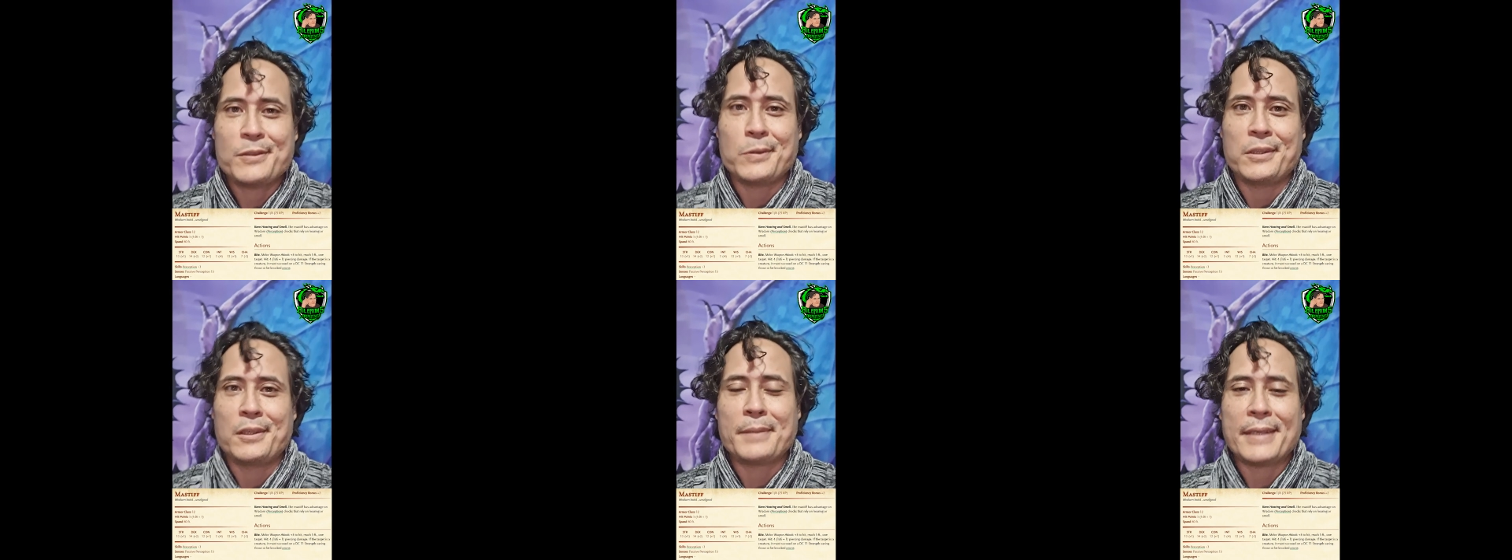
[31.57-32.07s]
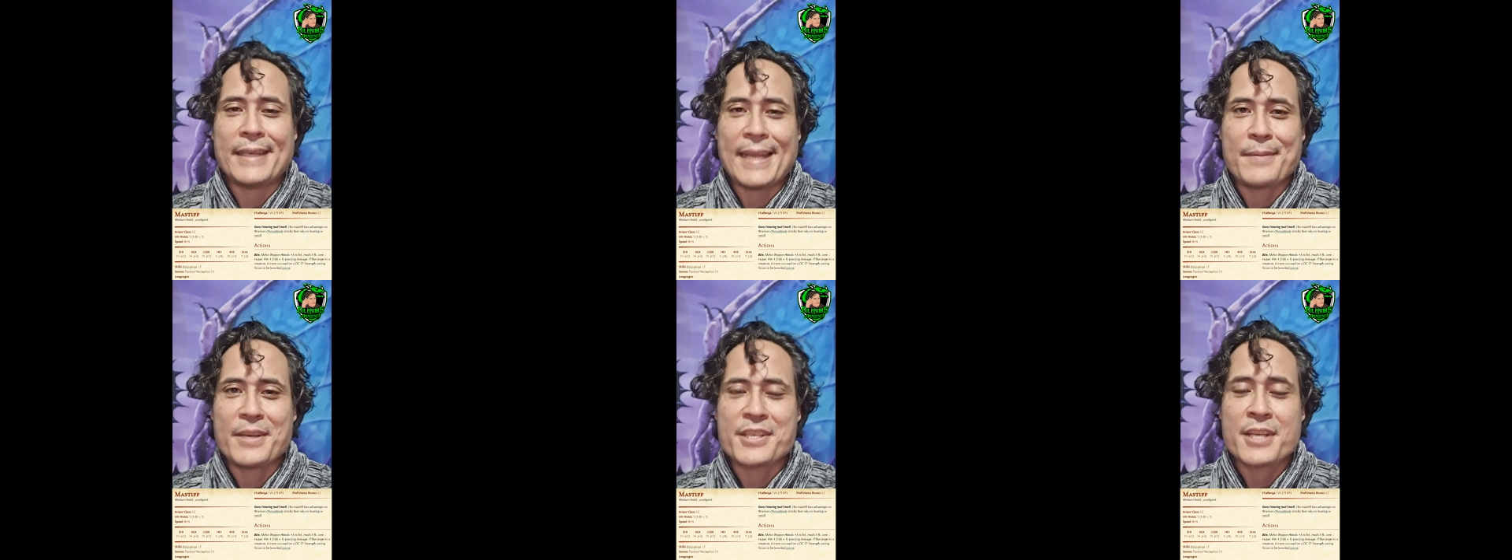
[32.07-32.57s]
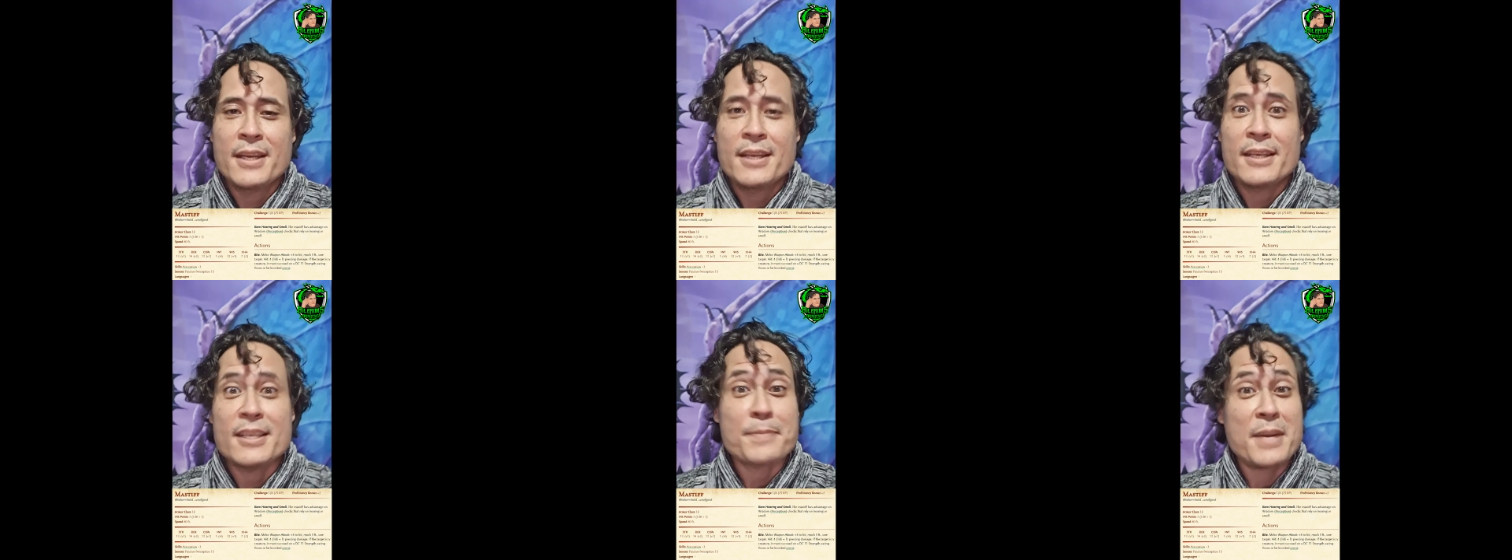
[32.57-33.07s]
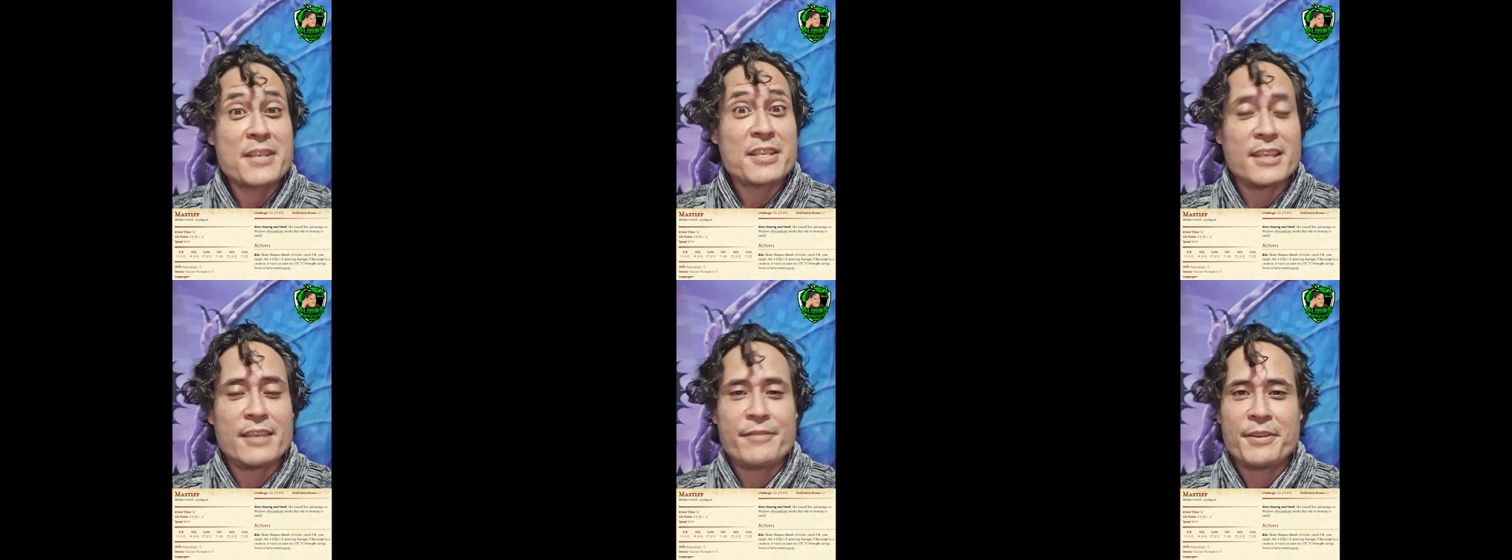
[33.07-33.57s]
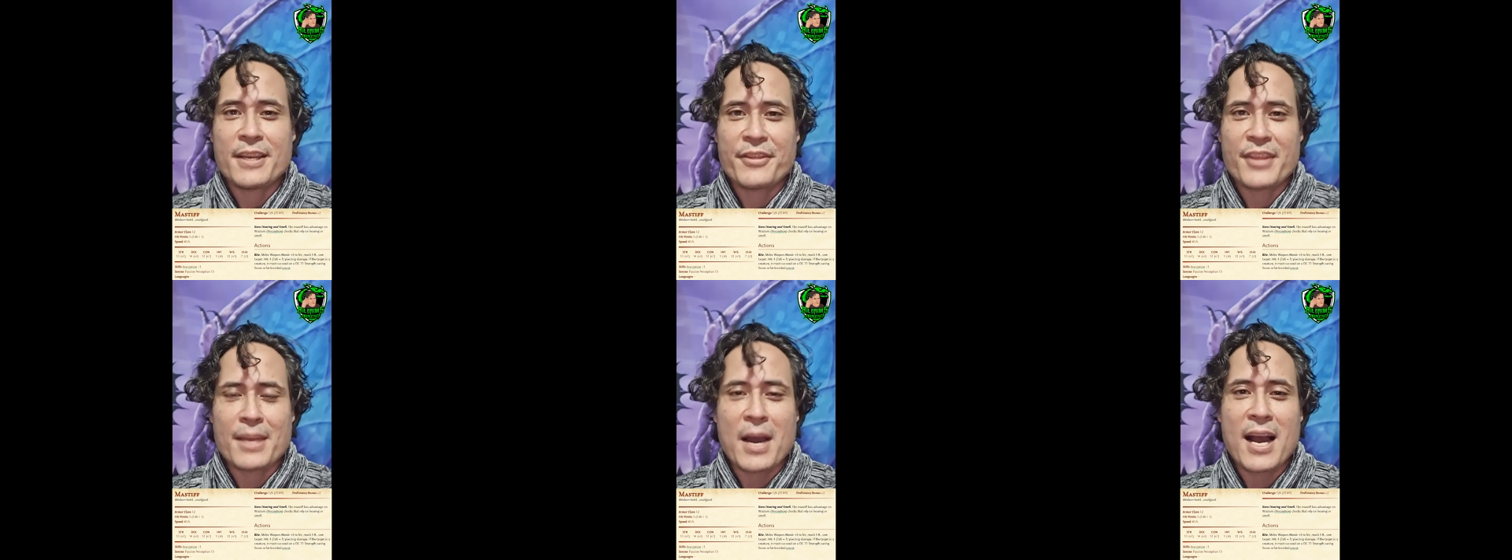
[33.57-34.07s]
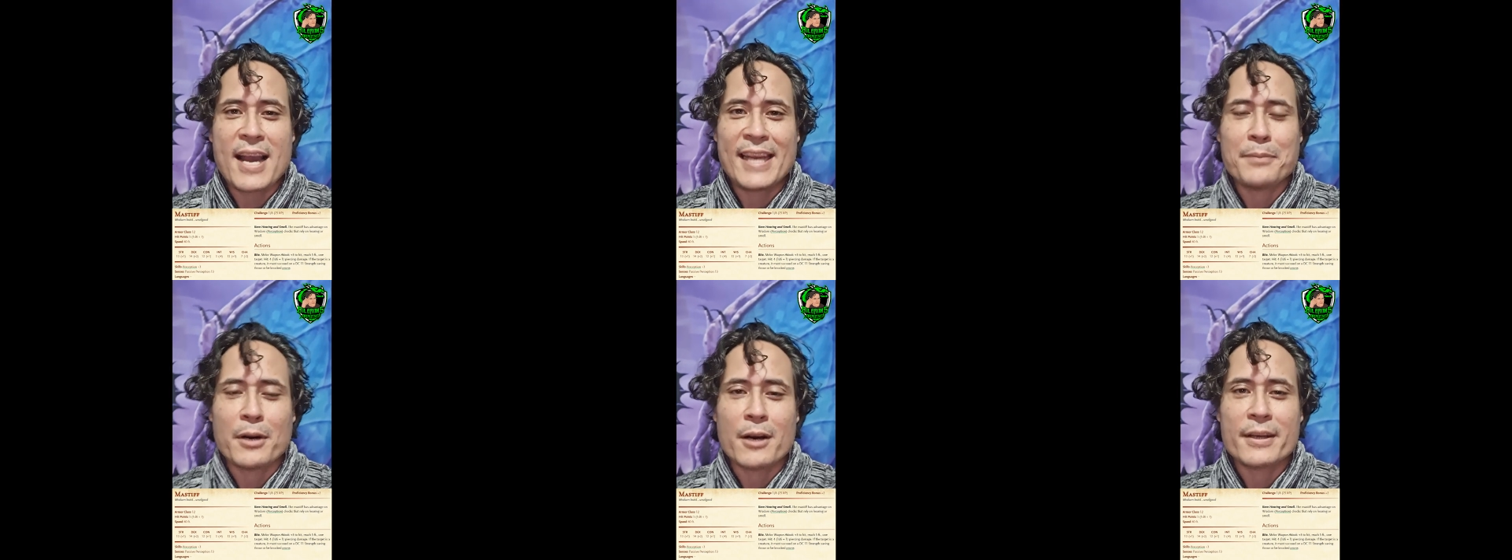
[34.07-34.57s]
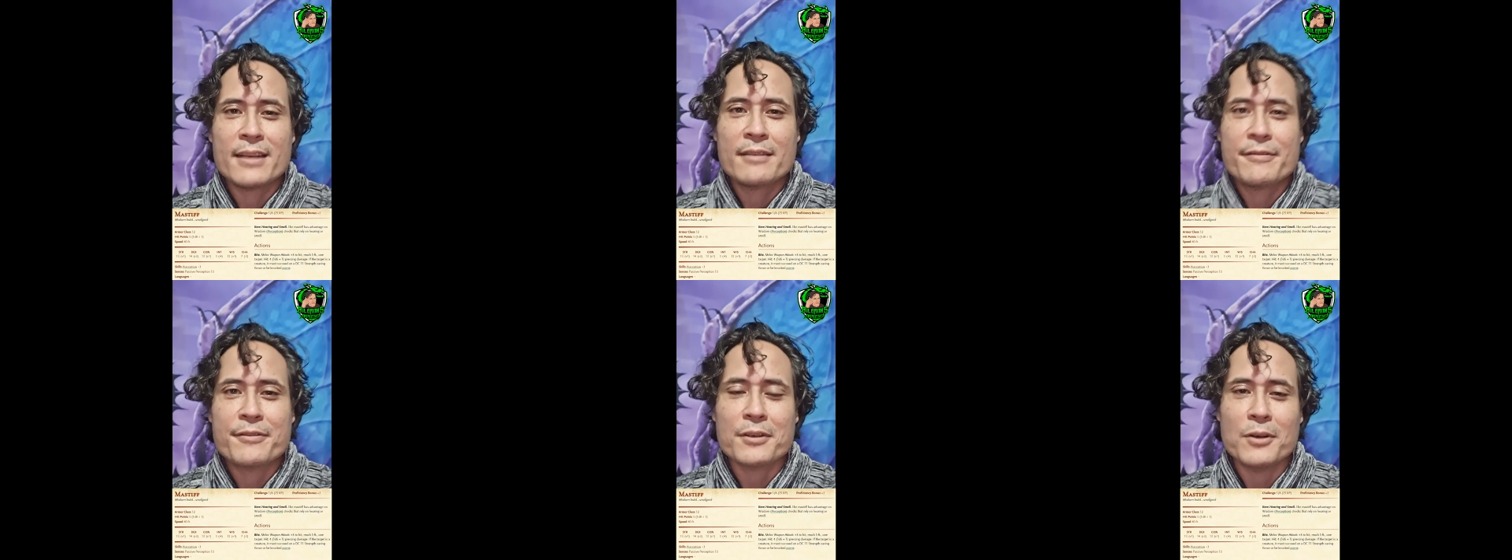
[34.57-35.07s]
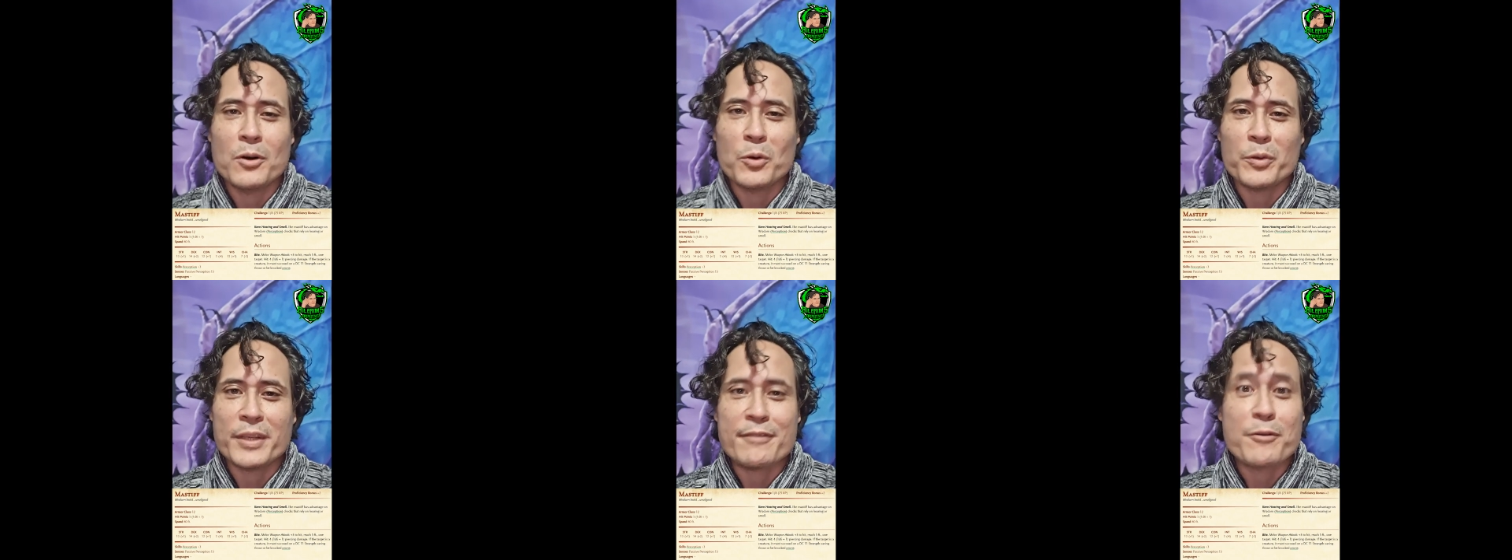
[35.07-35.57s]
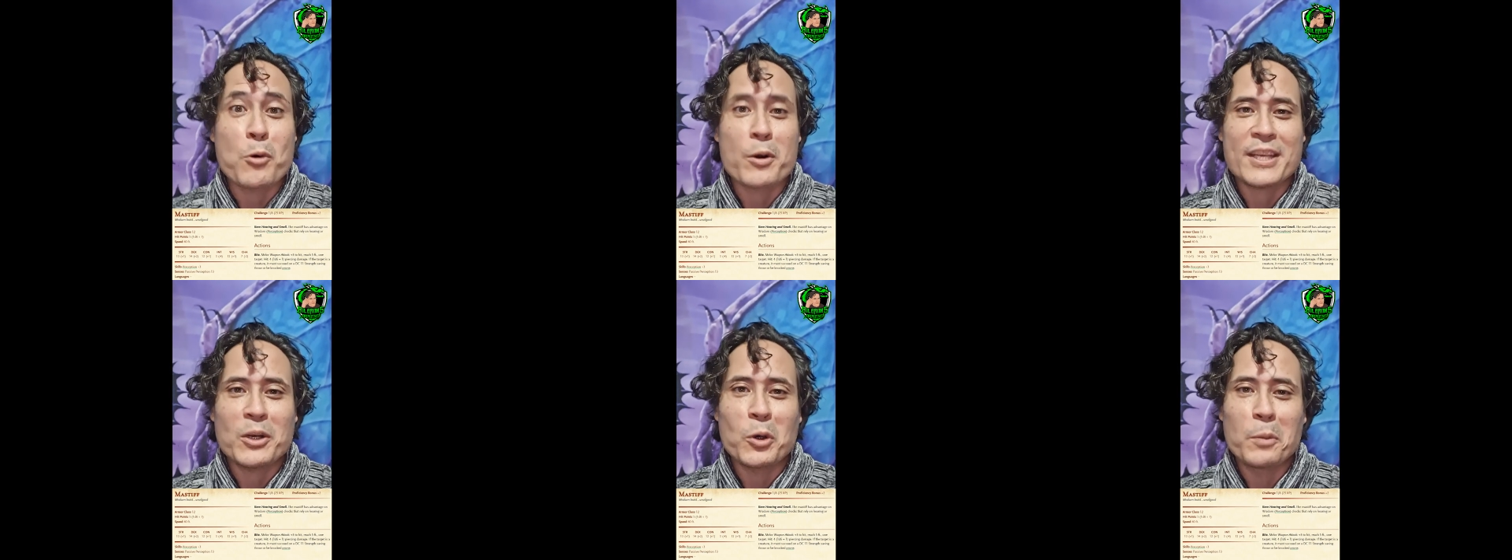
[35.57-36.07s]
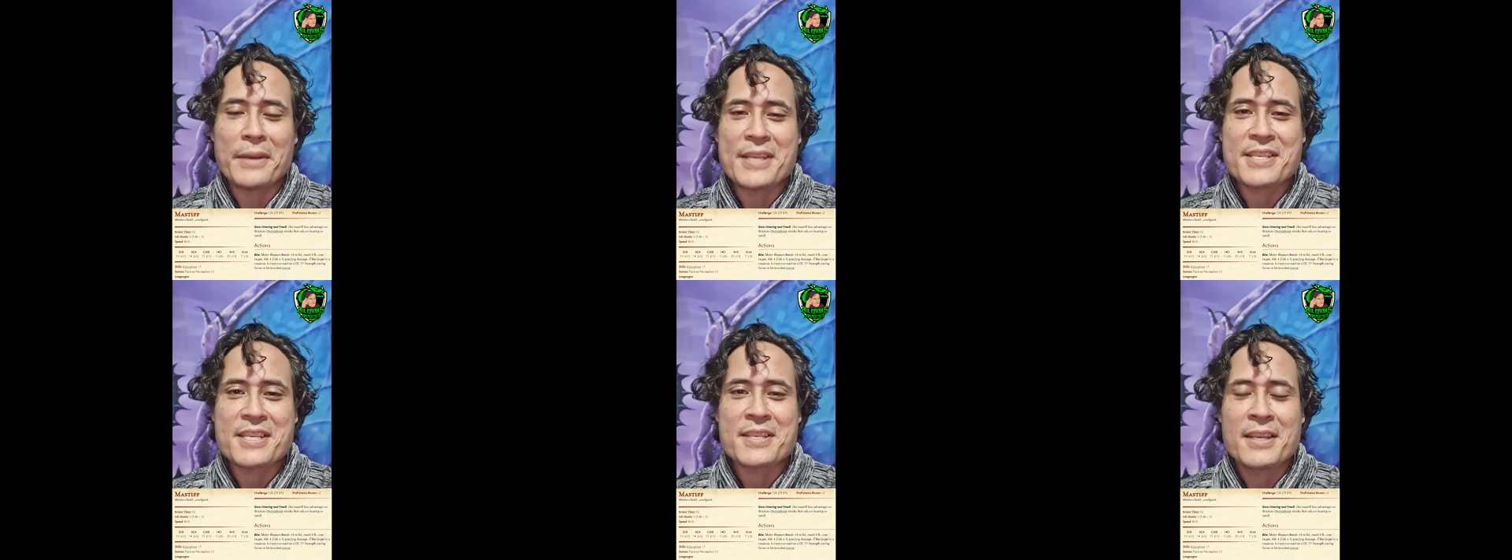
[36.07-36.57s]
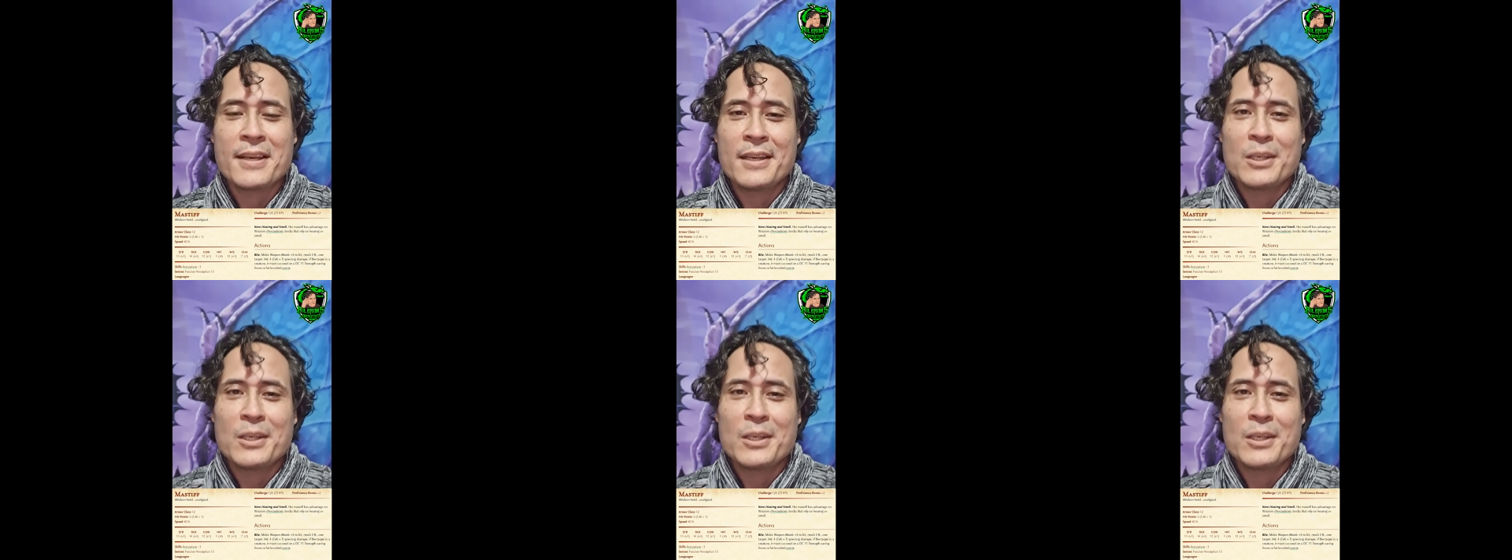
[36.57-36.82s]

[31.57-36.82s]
do a little bit of damage, especially if you get them hide barding for only 40 gold pieces,